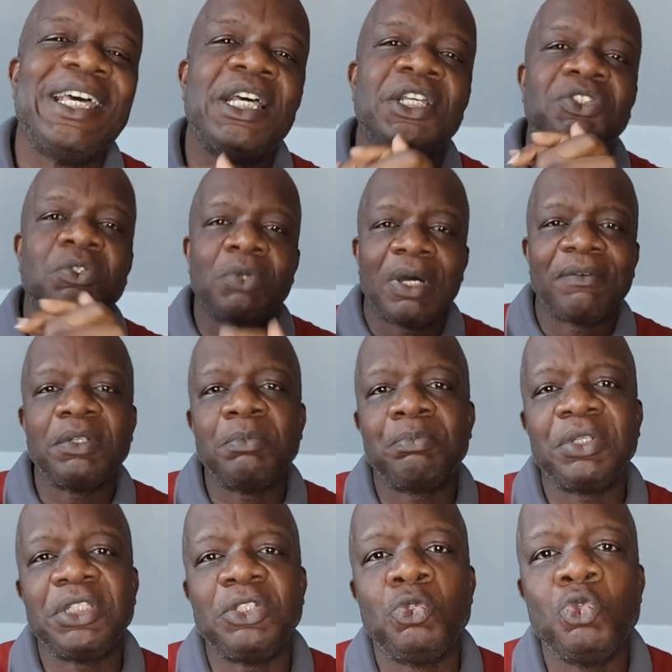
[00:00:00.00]
So rather than
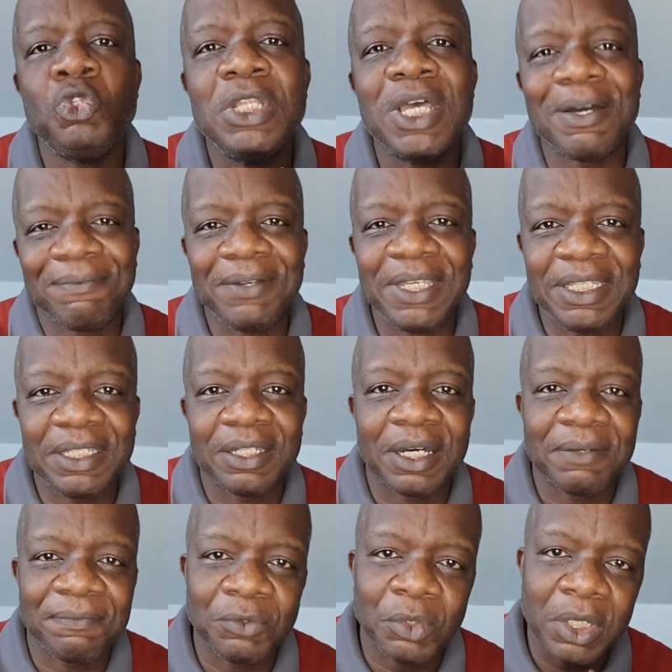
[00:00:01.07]
bring you nothing, I
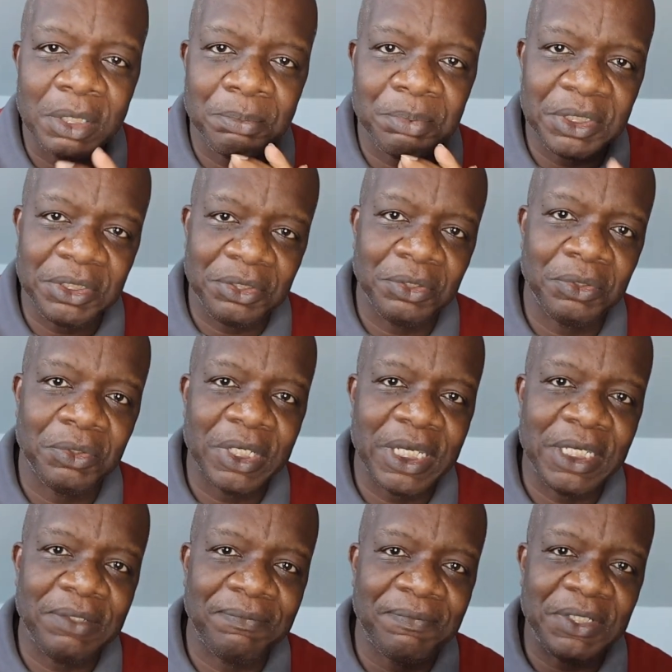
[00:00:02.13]
thought I'd bring you
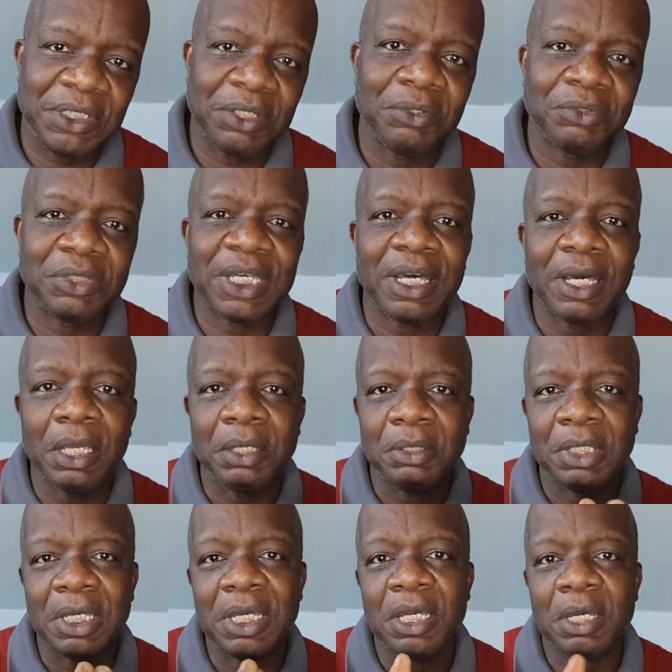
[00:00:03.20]
a video that
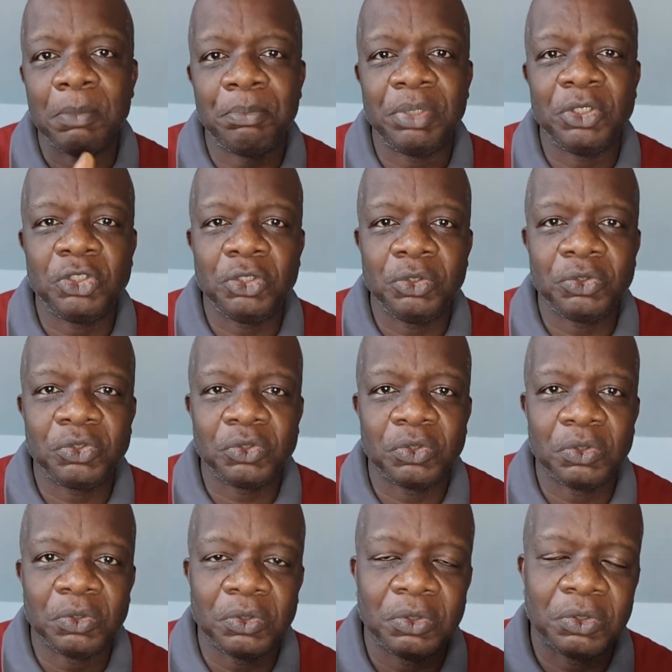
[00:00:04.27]
I produced
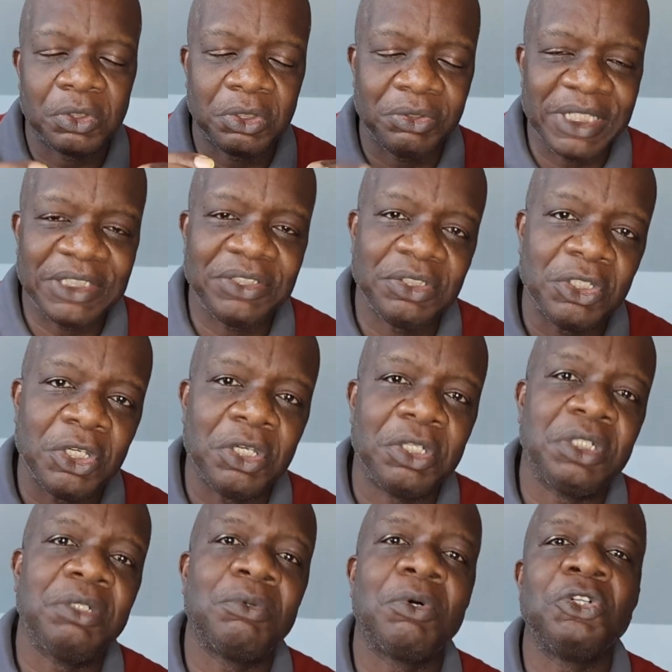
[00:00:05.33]
or created
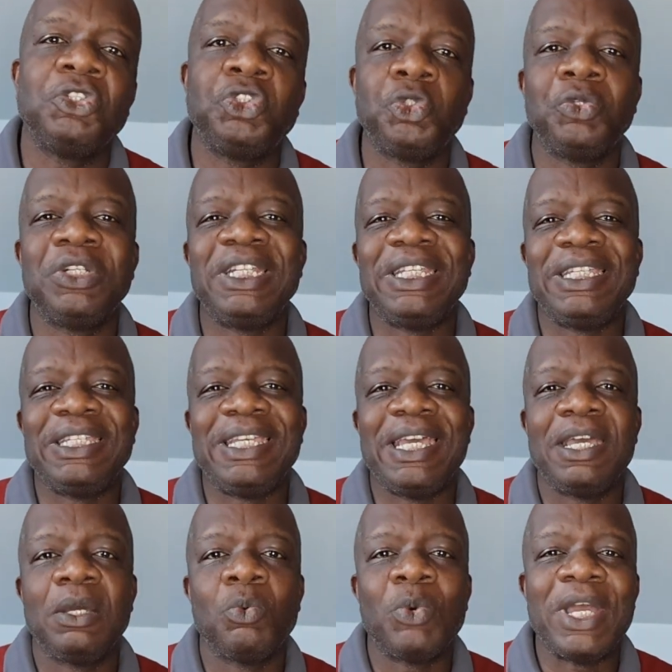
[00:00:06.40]
earlier on during the
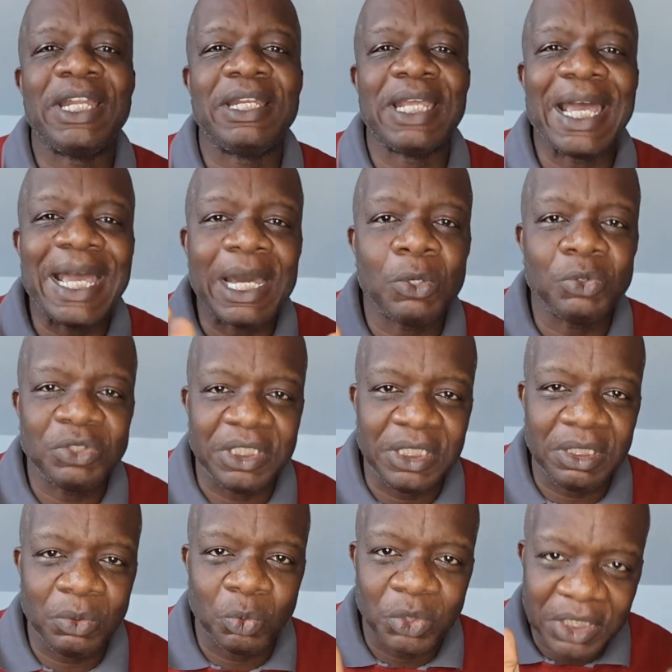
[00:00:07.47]
year when
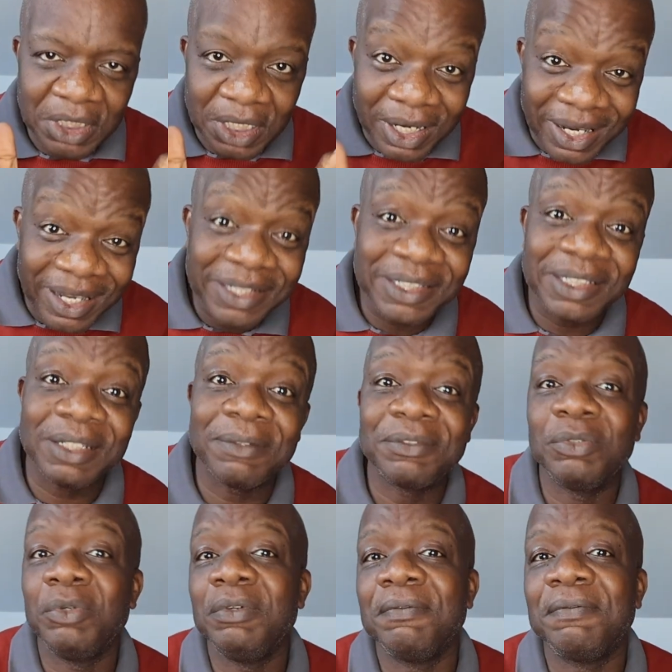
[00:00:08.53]
Audi were kind enough
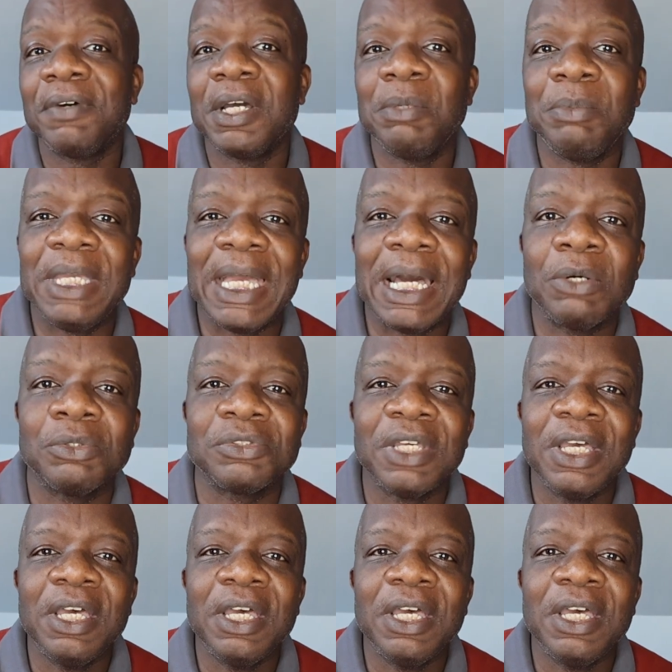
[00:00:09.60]
to invite me out